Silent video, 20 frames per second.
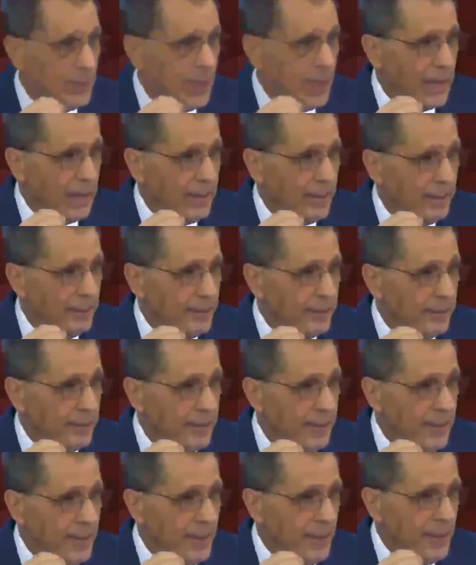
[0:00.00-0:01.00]
Okay?
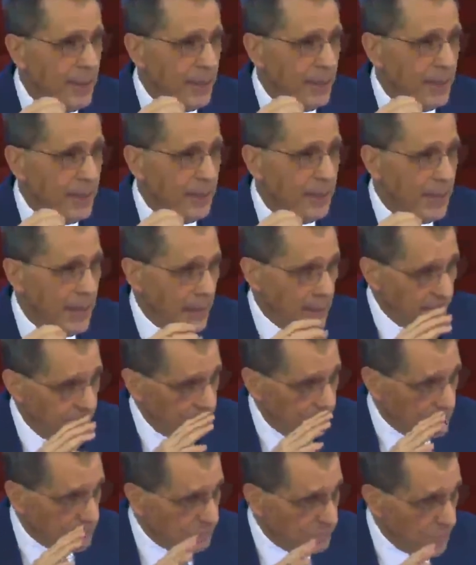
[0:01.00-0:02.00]
And if
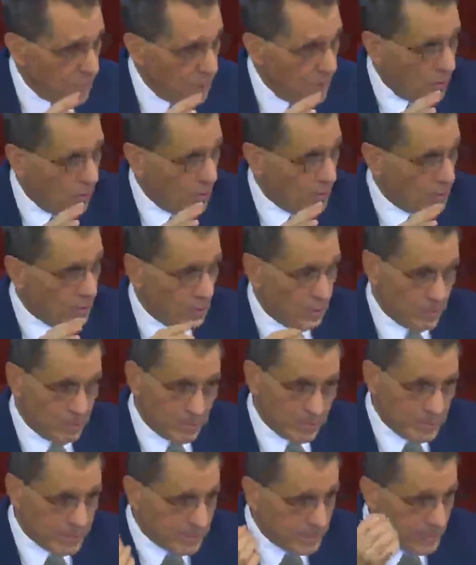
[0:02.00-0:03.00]
it gets full,
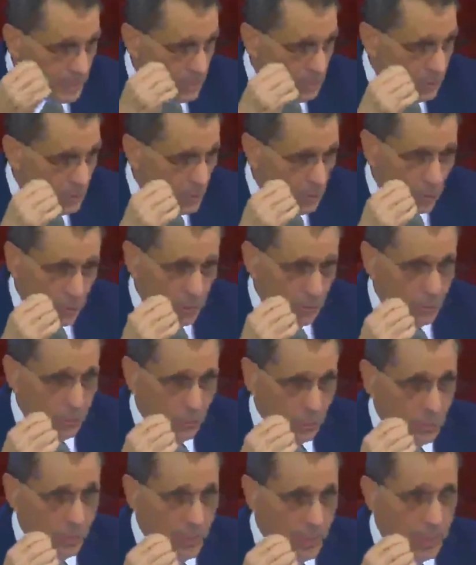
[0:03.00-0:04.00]

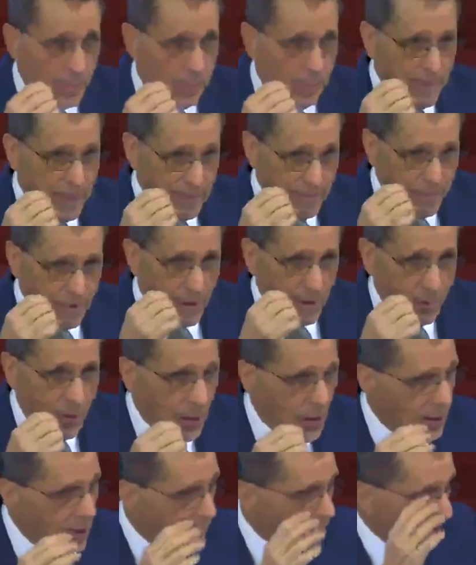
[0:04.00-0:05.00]
you may very
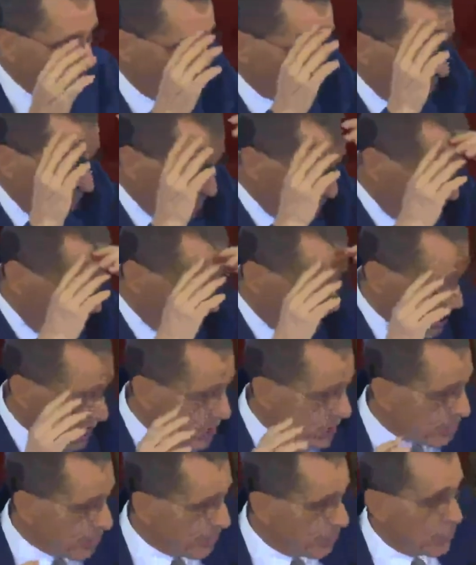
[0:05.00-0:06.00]
well have something else
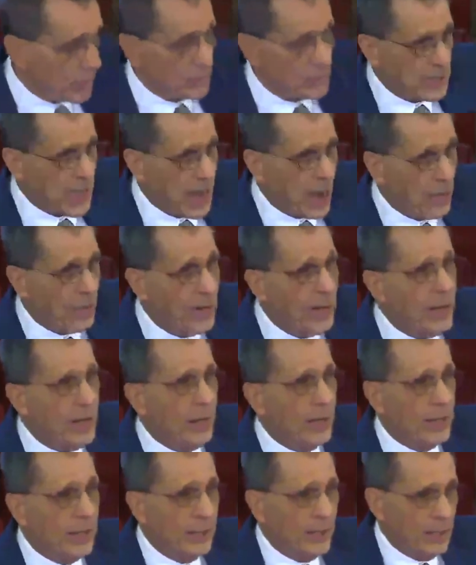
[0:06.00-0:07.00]
has to be pushed out
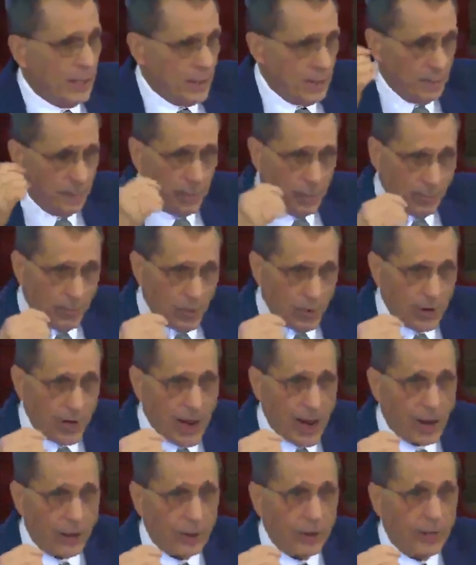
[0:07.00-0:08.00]
to put more
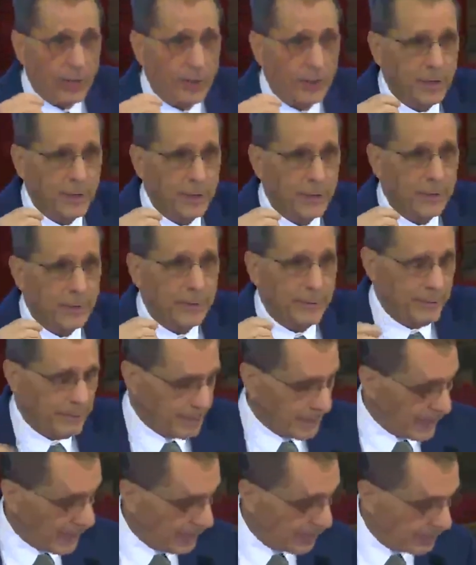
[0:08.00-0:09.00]
there.
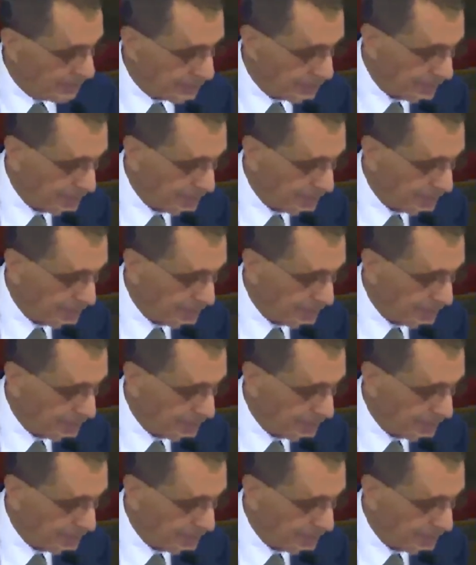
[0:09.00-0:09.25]
Okay?